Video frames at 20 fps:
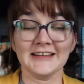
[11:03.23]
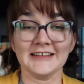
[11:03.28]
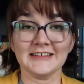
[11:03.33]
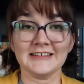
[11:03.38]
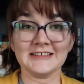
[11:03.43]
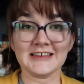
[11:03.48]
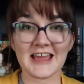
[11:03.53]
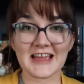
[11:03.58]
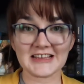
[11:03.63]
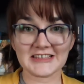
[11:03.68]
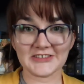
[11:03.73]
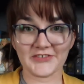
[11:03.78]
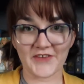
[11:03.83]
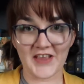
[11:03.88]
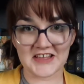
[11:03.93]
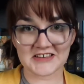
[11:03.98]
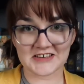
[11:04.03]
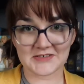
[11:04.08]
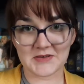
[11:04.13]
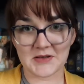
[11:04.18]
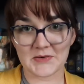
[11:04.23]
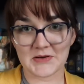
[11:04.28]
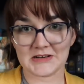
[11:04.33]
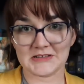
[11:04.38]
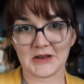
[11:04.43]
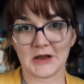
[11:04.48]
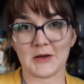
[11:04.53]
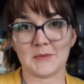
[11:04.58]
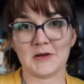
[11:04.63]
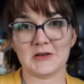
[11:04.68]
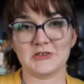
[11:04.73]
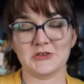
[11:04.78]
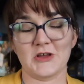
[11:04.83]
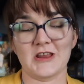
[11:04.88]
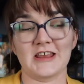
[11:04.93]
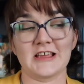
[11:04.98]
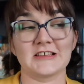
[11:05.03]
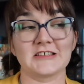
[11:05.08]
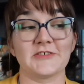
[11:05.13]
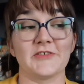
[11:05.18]
Next fandom I want to talk about
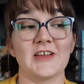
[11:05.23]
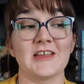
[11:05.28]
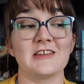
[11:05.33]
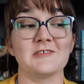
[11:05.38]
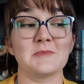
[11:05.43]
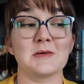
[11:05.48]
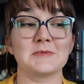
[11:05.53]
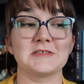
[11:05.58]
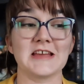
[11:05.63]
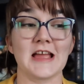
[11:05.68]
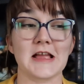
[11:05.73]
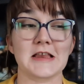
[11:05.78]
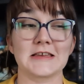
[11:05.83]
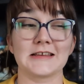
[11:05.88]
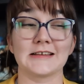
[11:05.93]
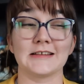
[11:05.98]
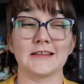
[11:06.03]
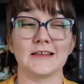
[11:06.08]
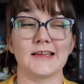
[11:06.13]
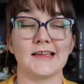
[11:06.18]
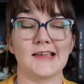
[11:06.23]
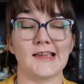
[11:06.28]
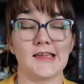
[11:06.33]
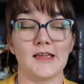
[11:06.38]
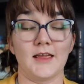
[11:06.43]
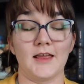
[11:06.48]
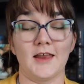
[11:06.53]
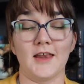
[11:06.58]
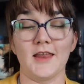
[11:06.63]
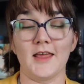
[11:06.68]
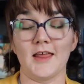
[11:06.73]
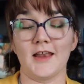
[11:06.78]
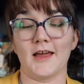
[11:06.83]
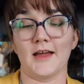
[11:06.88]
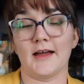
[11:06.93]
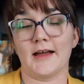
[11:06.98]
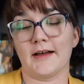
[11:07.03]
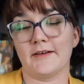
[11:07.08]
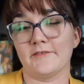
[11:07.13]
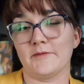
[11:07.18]
joining is a fandom I'm technically in and
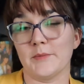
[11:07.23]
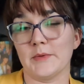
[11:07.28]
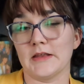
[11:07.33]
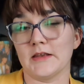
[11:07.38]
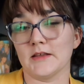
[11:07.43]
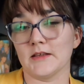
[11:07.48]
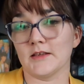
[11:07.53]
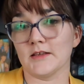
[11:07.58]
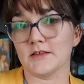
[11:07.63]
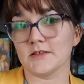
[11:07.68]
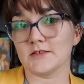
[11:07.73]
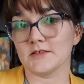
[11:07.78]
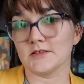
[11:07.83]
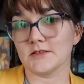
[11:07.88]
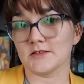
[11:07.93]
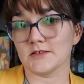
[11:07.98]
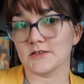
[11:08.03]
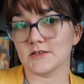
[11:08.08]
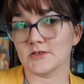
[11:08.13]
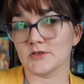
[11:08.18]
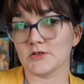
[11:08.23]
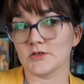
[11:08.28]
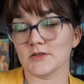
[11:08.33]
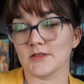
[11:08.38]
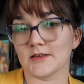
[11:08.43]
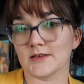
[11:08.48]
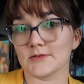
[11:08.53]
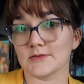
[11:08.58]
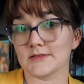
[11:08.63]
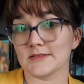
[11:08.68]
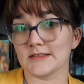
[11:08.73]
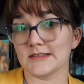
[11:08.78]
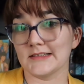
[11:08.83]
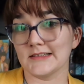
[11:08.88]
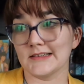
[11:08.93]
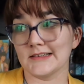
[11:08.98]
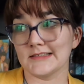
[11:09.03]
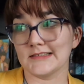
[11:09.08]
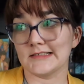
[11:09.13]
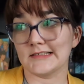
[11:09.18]
have been in since
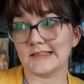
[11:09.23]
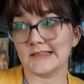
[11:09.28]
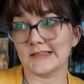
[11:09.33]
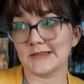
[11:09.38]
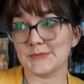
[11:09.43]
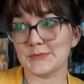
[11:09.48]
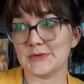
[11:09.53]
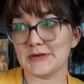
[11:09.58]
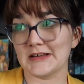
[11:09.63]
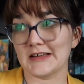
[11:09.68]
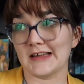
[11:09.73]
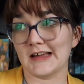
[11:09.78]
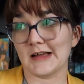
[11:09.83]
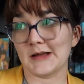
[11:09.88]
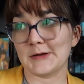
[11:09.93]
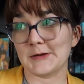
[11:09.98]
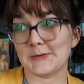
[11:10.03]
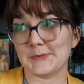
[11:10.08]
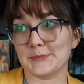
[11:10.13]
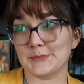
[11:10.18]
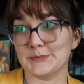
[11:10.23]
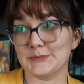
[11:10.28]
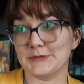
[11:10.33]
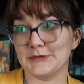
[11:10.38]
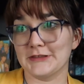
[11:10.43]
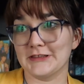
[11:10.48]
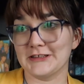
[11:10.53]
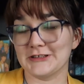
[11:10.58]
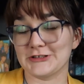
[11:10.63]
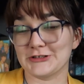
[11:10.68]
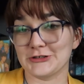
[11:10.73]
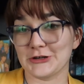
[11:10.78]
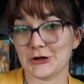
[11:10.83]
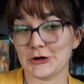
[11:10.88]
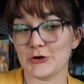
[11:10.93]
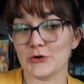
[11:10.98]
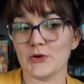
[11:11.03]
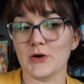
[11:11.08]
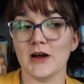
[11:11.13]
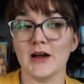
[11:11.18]
2018, but this
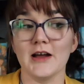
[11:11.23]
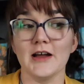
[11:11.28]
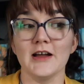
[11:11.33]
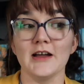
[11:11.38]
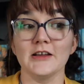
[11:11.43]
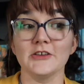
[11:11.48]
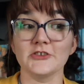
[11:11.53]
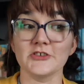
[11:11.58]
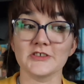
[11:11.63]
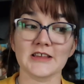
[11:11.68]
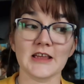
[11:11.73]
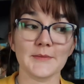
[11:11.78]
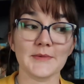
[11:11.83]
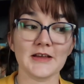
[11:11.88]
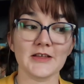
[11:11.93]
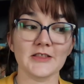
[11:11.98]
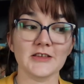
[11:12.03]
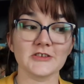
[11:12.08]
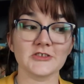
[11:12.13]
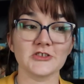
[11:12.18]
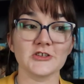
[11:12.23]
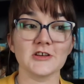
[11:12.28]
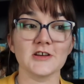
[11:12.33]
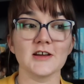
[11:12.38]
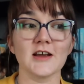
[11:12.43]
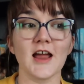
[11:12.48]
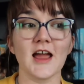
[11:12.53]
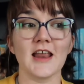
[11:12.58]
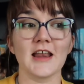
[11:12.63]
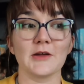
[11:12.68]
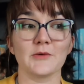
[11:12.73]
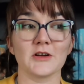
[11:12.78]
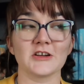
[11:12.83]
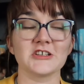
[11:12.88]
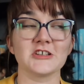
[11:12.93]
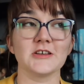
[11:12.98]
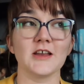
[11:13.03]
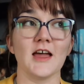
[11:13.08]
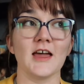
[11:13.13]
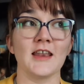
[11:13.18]
show just came out last year and I
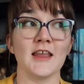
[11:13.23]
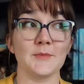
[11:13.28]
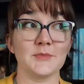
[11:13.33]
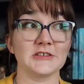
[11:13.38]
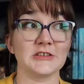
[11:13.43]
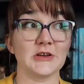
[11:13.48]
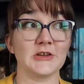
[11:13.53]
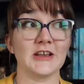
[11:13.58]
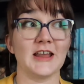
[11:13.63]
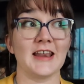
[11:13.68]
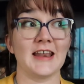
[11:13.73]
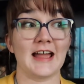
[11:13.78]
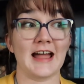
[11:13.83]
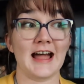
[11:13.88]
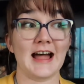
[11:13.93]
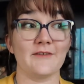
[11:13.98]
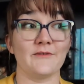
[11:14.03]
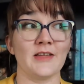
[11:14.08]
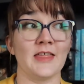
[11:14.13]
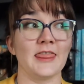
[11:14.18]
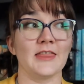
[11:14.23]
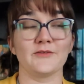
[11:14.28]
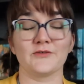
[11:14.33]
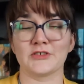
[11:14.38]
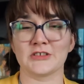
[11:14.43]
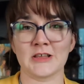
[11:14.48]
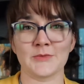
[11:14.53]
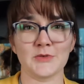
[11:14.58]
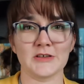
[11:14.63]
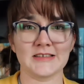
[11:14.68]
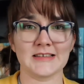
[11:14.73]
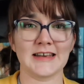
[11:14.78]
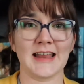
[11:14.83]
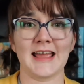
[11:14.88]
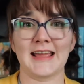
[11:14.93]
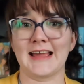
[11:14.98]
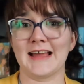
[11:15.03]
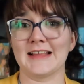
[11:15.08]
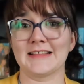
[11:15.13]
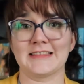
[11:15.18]
watched an episode and a half, and then for some reason I
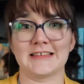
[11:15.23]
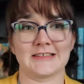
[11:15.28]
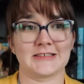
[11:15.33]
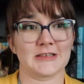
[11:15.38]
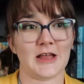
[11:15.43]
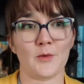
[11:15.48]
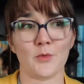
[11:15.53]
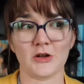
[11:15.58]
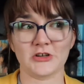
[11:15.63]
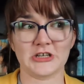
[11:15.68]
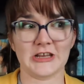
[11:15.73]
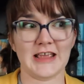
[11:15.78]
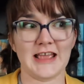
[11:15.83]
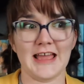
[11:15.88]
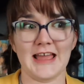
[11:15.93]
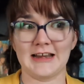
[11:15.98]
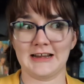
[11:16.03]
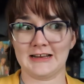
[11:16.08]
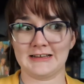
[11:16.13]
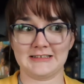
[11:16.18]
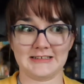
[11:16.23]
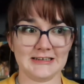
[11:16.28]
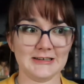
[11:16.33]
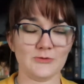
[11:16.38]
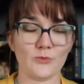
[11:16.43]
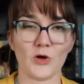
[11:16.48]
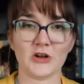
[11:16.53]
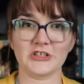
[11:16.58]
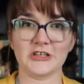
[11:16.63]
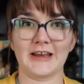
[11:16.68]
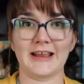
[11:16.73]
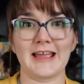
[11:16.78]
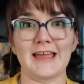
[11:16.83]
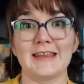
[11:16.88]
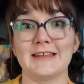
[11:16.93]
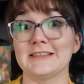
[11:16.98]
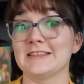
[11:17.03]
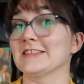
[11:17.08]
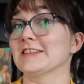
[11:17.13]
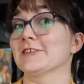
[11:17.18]
had to stop watching it and I didn't watch it again
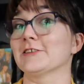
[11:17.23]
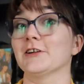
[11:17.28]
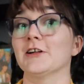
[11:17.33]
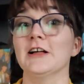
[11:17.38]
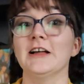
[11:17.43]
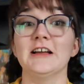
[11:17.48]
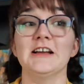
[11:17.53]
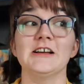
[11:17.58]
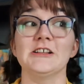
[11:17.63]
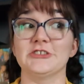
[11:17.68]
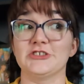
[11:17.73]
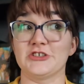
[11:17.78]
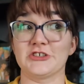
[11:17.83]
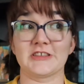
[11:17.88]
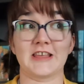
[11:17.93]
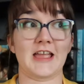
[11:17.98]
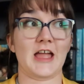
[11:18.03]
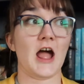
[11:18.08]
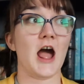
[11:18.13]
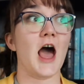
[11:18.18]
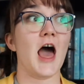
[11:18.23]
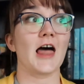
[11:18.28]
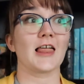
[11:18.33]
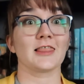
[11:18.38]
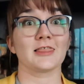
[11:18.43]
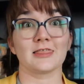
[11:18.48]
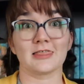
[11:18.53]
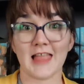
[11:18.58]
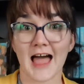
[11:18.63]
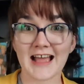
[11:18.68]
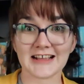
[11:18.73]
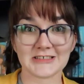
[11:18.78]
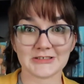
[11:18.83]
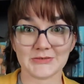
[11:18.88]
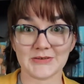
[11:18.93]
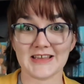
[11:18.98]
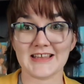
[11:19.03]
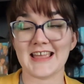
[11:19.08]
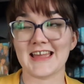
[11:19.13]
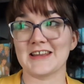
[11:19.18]
until just like last
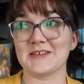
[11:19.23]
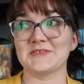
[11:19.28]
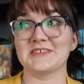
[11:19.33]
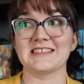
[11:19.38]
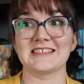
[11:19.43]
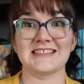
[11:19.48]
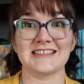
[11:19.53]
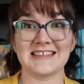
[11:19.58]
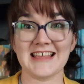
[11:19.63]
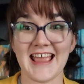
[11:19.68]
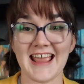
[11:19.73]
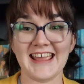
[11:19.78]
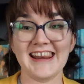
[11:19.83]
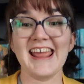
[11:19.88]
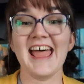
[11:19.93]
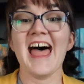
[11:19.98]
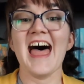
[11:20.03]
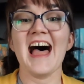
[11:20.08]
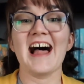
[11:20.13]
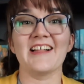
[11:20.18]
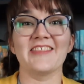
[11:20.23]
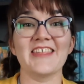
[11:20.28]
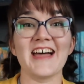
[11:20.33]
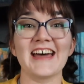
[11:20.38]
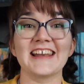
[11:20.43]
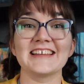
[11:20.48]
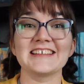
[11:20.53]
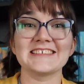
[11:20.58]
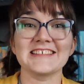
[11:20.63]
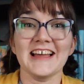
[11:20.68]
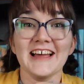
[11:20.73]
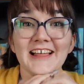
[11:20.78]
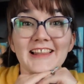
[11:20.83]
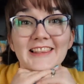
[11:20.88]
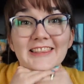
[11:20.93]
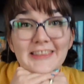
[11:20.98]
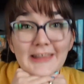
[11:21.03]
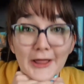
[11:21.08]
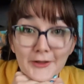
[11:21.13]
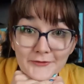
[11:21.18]
week, and it was insane, and that is
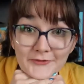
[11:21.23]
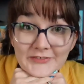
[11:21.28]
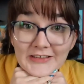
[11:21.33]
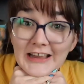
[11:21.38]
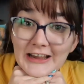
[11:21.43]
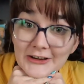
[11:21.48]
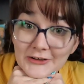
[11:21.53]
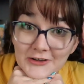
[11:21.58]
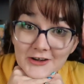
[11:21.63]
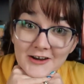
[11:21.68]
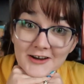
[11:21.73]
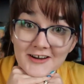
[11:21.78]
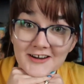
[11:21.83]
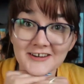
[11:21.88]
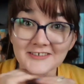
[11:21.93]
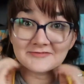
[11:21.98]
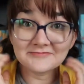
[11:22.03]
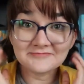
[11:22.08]
Love, Victor.